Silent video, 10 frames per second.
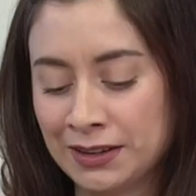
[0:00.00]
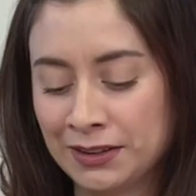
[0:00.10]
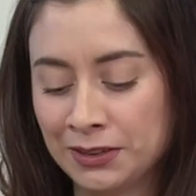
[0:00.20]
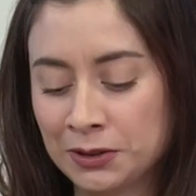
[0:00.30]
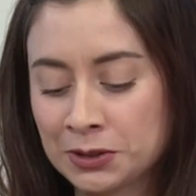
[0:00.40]

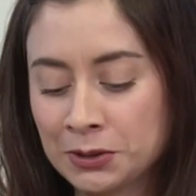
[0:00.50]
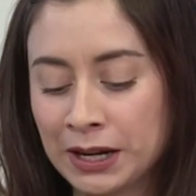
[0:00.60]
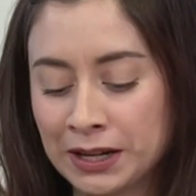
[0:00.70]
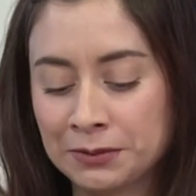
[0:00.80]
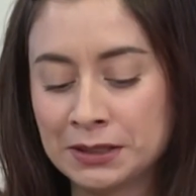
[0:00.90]
those who
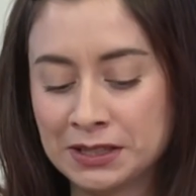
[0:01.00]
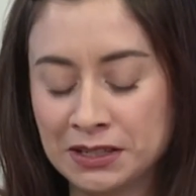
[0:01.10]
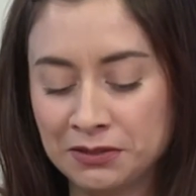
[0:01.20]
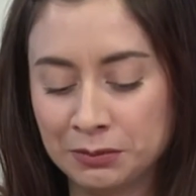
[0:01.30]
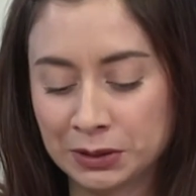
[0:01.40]
had
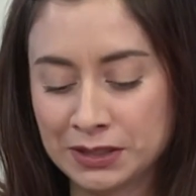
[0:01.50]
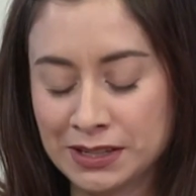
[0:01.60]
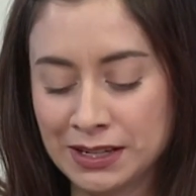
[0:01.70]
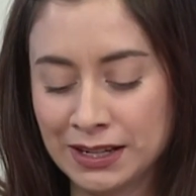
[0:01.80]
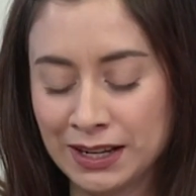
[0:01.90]
received
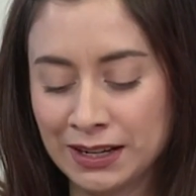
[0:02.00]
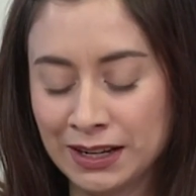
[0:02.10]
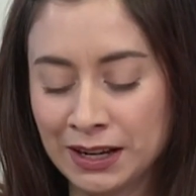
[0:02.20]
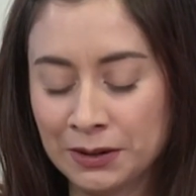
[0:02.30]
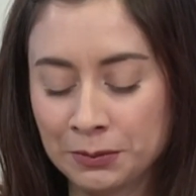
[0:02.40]
mercy,
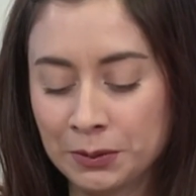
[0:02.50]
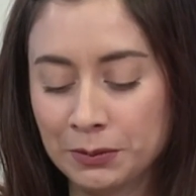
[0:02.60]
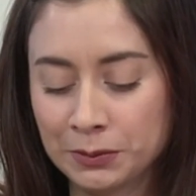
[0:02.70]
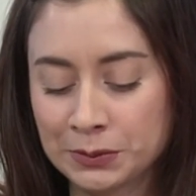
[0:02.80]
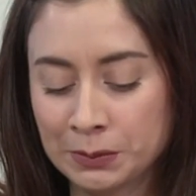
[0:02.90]
and I
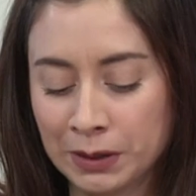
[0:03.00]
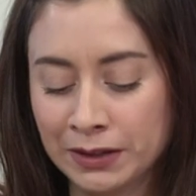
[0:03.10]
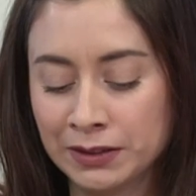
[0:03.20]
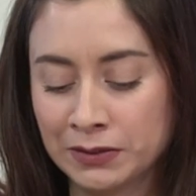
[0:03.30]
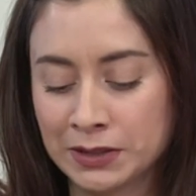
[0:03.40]
was
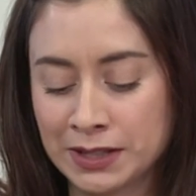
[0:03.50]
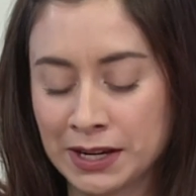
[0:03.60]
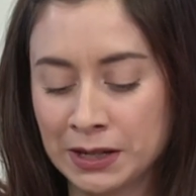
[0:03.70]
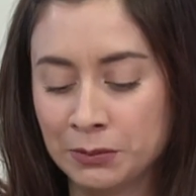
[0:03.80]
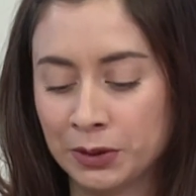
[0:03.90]
reminded of a
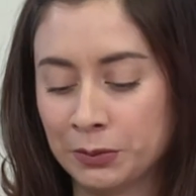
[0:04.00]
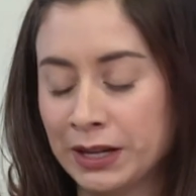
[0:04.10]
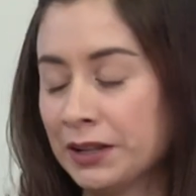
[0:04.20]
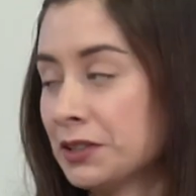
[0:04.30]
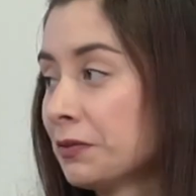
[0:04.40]
time where we
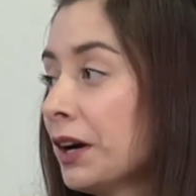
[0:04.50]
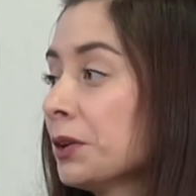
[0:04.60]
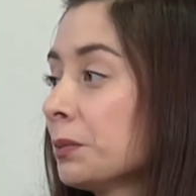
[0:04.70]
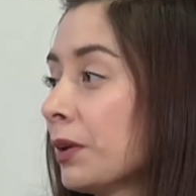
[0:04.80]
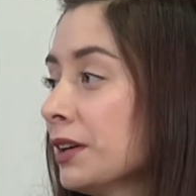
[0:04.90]
had this
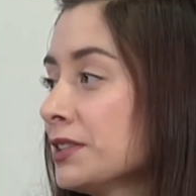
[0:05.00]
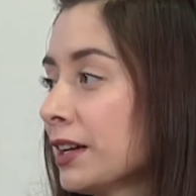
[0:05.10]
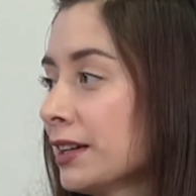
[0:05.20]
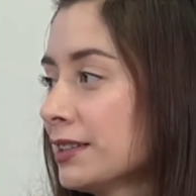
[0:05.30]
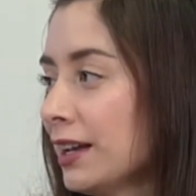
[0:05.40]
final
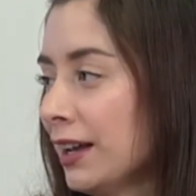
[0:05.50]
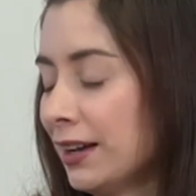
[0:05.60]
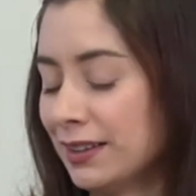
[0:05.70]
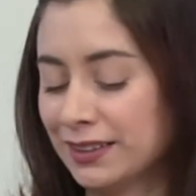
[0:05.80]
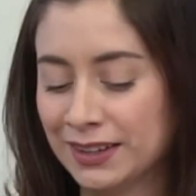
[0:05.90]
project,
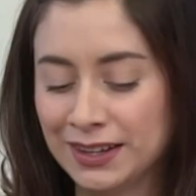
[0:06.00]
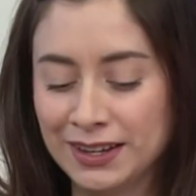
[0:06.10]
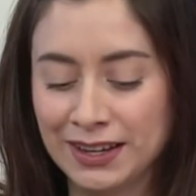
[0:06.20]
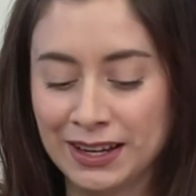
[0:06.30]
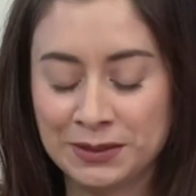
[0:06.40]
and
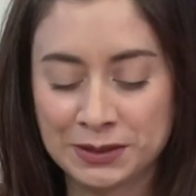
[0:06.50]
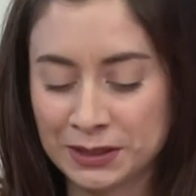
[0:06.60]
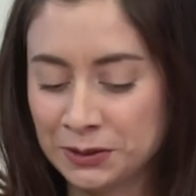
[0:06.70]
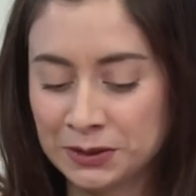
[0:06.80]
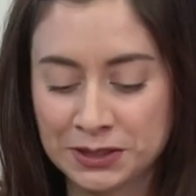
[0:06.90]

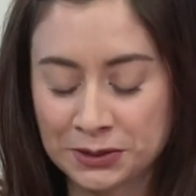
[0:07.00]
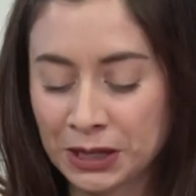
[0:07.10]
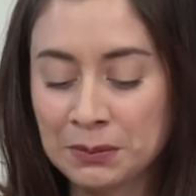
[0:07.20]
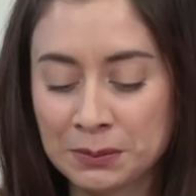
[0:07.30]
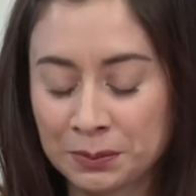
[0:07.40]
you
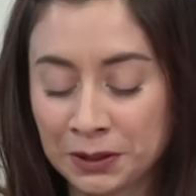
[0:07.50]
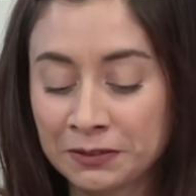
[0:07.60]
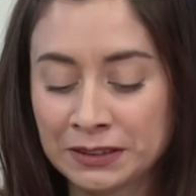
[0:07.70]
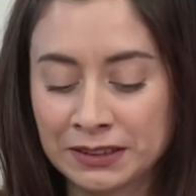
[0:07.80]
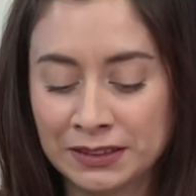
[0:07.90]
described it
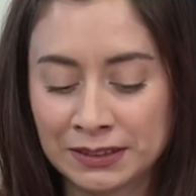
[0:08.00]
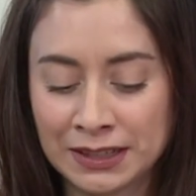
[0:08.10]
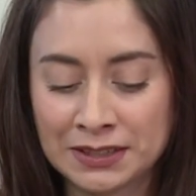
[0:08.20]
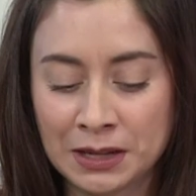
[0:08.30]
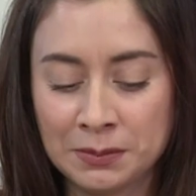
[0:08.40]
perfectly in the
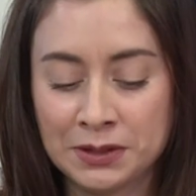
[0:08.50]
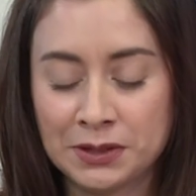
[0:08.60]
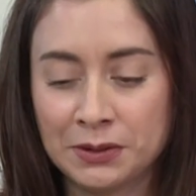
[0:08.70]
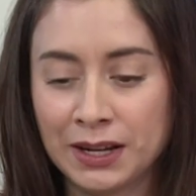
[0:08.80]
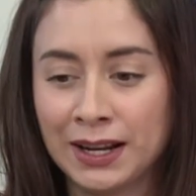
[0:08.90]
last
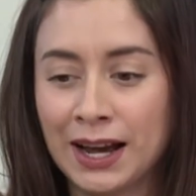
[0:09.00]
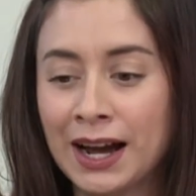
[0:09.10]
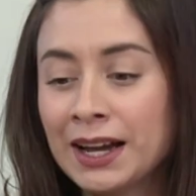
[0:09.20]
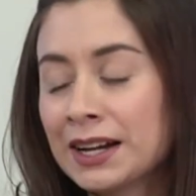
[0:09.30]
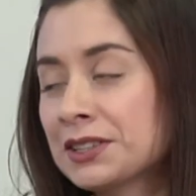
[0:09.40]
episode, and
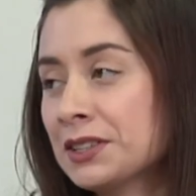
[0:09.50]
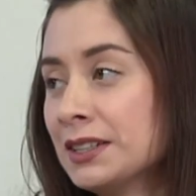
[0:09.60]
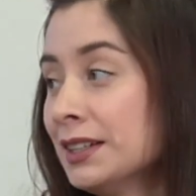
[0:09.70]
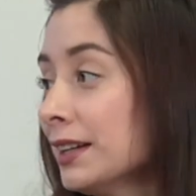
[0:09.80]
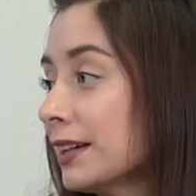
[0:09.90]
I actually
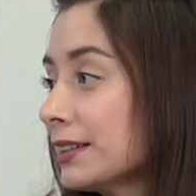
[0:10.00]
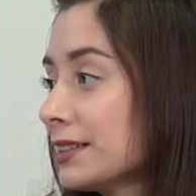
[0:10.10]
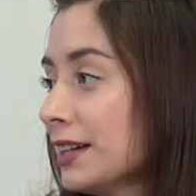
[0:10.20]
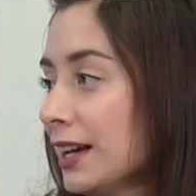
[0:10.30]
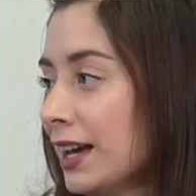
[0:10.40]
did it.
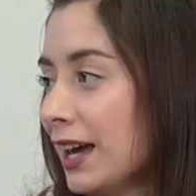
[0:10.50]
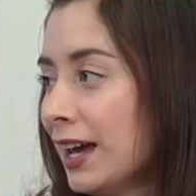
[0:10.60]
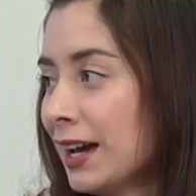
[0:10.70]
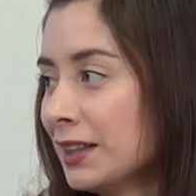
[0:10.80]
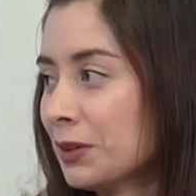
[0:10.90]

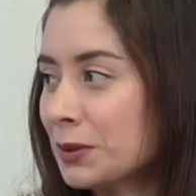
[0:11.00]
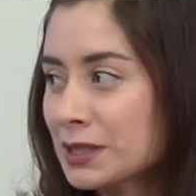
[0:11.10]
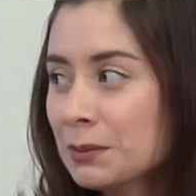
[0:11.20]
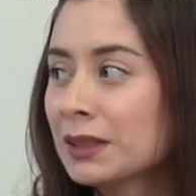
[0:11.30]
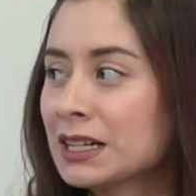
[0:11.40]
And there were
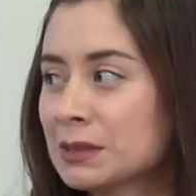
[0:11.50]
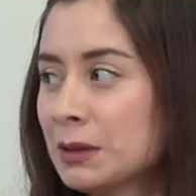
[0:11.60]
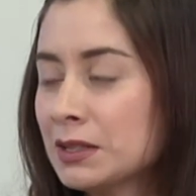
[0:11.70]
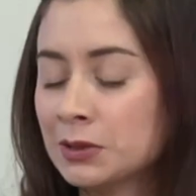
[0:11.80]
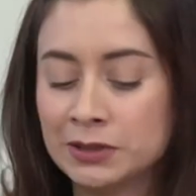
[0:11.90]
some
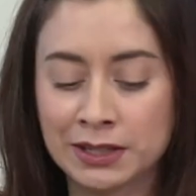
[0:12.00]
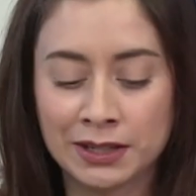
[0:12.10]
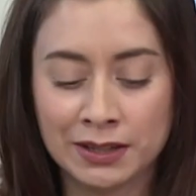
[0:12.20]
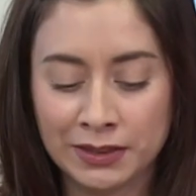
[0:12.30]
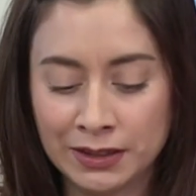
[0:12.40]
classmates who didn't,
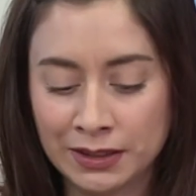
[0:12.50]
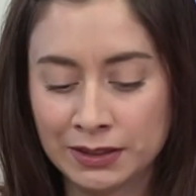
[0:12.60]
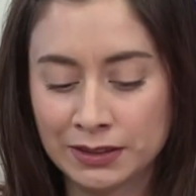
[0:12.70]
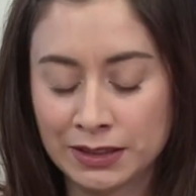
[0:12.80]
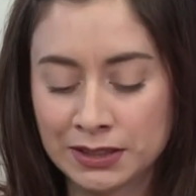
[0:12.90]
and the
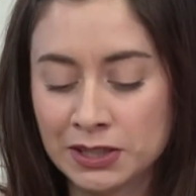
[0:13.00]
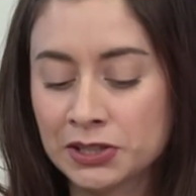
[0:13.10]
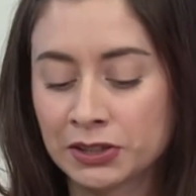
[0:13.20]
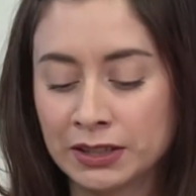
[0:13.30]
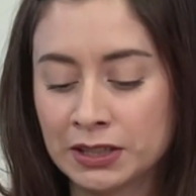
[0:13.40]

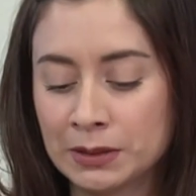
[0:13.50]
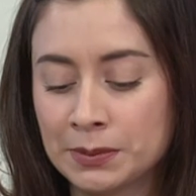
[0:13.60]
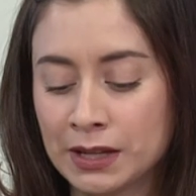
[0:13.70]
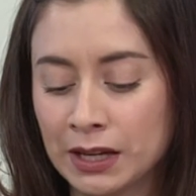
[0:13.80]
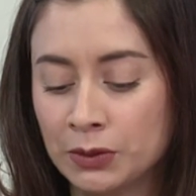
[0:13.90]
teacher ended up
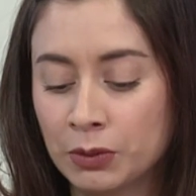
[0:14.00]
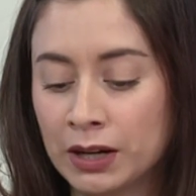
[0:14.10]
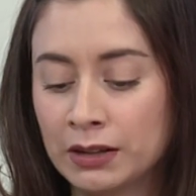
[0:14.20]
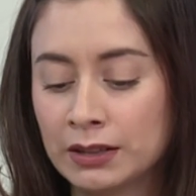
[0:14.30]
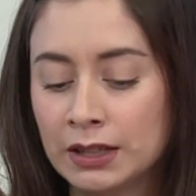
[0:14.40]
saying, well,